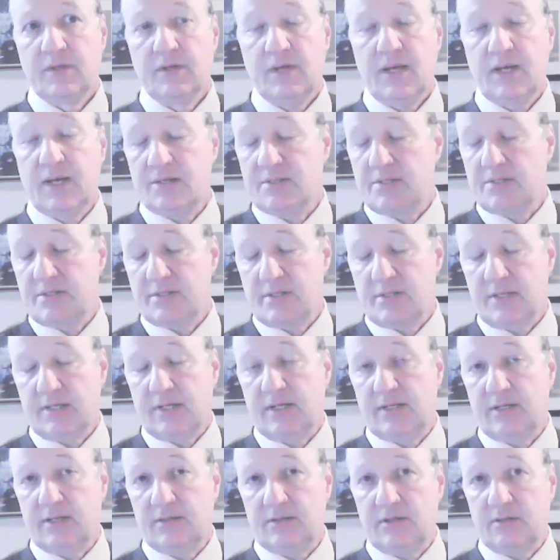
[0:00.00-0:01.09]
I guess he's
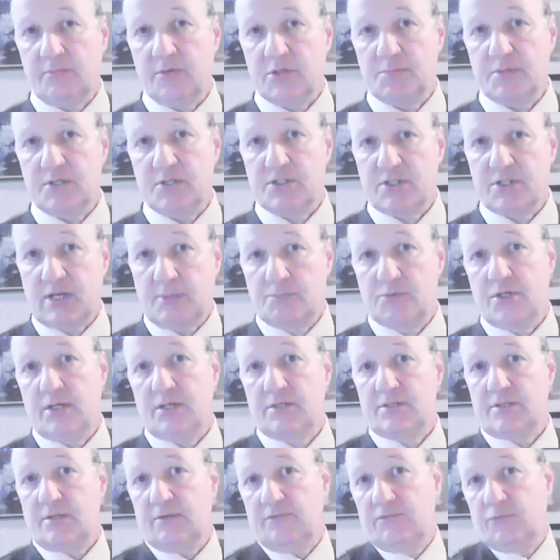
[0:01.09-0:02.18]
thinking that there must be
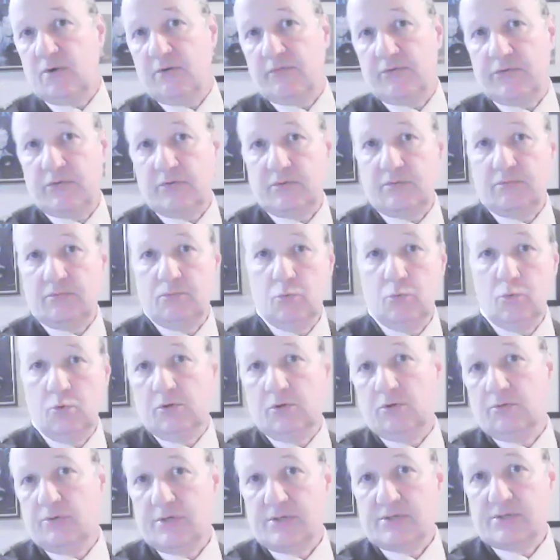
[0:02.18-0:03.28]
subjects of whoever the
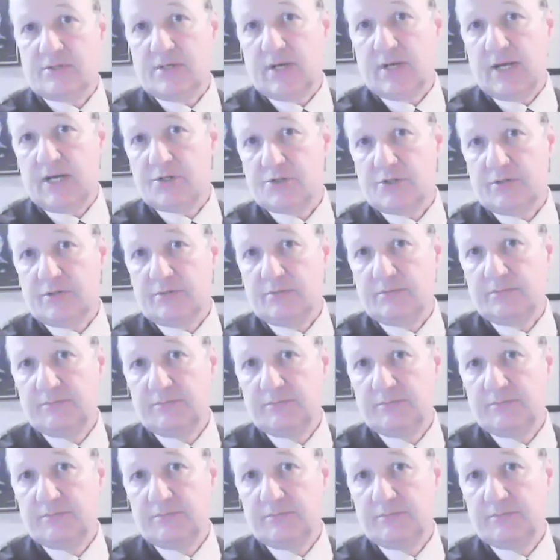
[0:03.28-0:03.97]
ruler is in Asia.